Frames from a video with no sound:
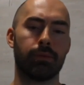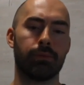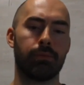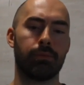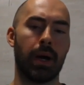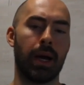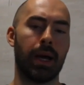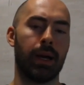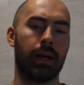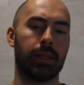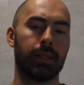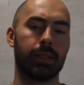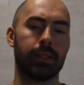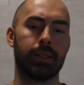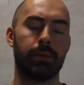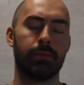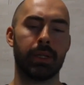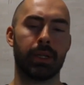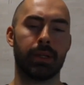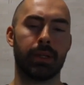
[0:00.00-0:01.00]
biology,
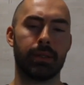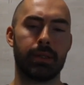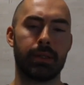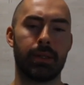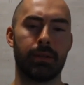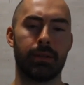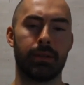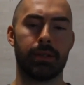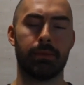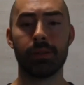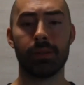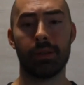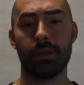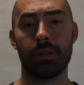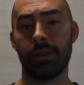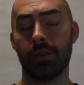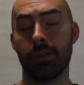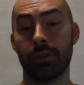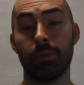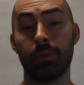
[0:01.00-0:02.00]
because
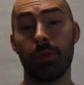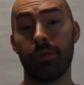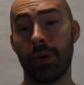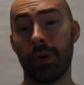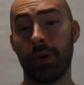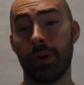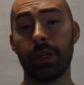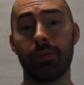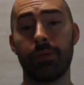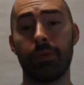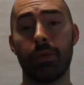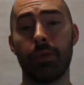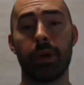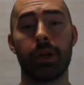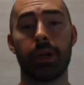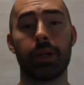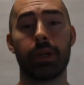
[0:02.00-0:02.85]
there's more funding for it.